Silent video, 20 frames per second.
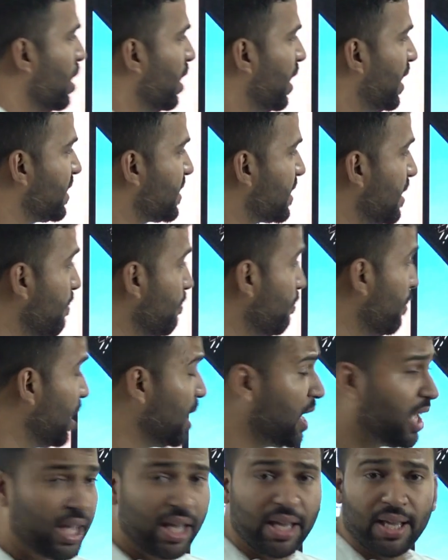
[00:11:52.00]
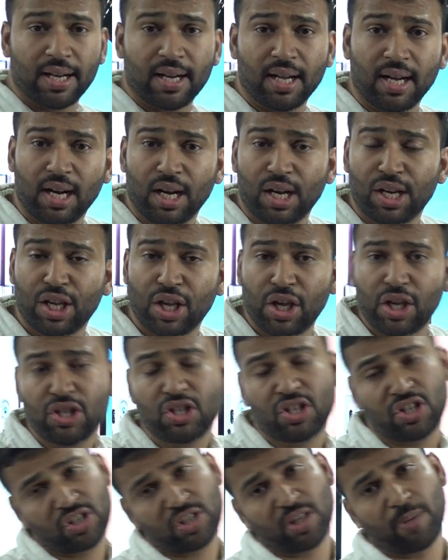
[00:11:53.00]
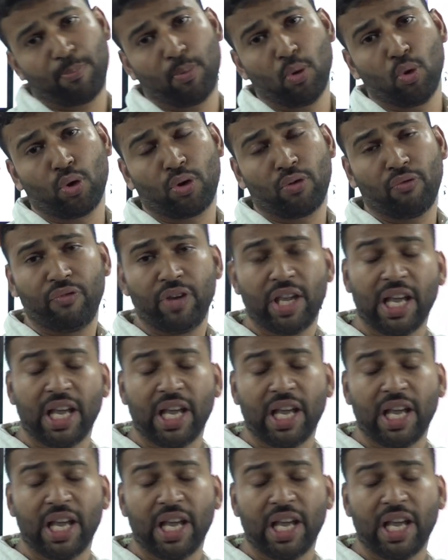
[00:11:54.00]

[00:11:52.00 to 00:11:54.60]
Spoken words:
assemble here a hinge support.